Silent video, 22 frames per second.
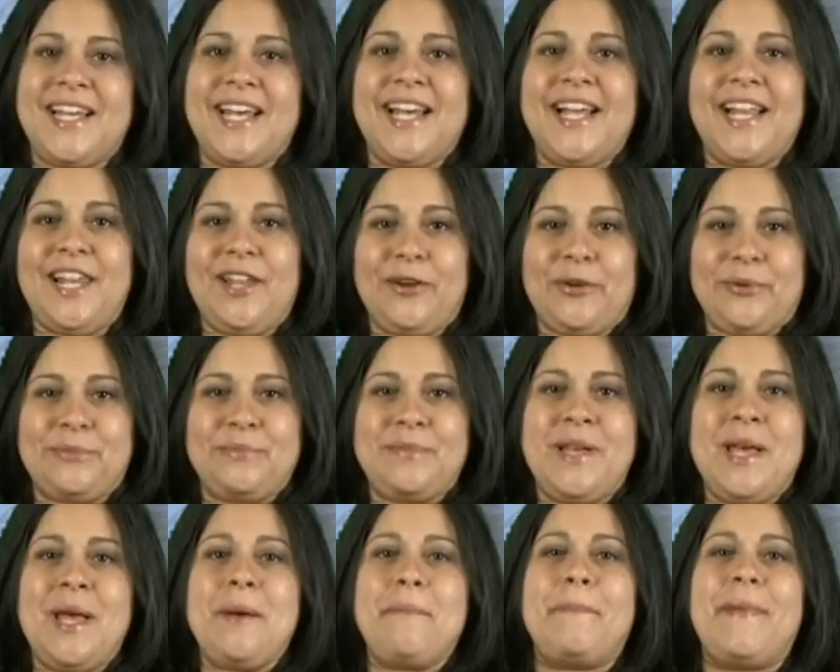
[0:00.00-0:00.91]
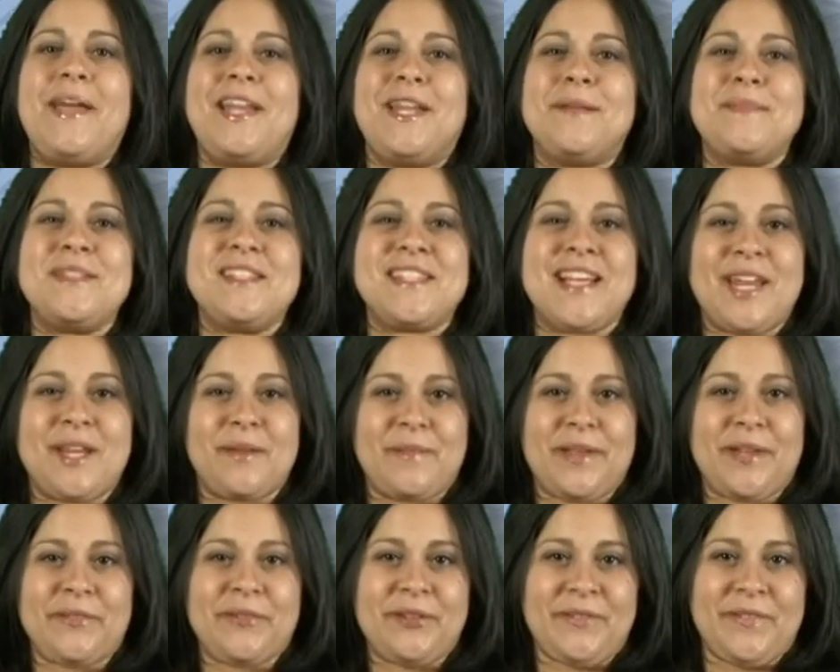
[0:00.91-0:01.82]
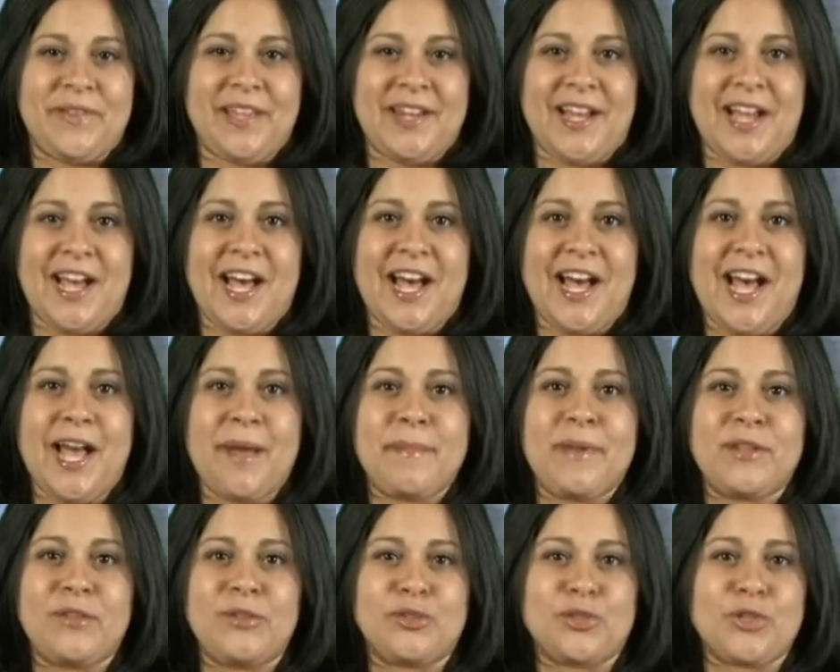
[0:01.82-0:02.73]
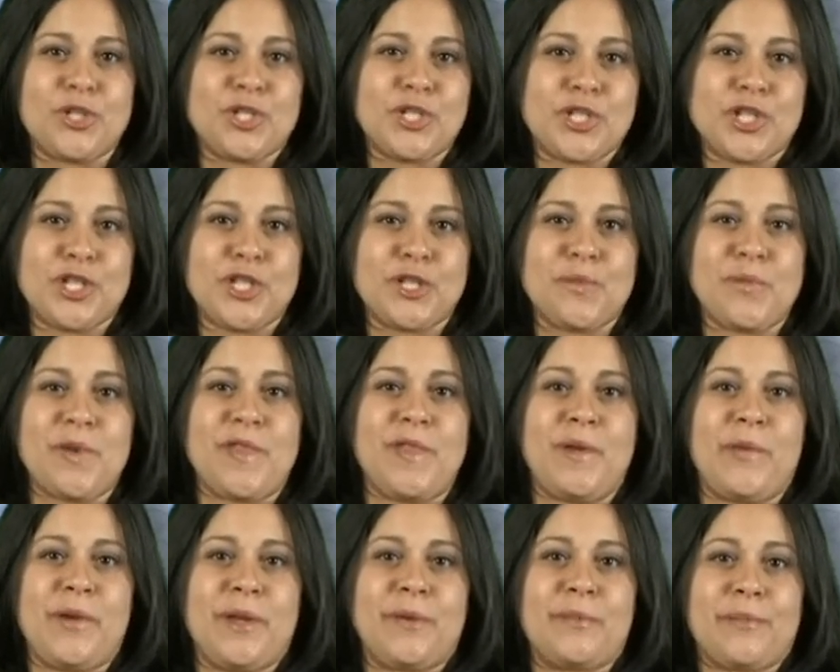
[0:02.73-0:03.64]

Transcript: Hello, my name is Sariming Rivera. I'm a nutritionist with the WIC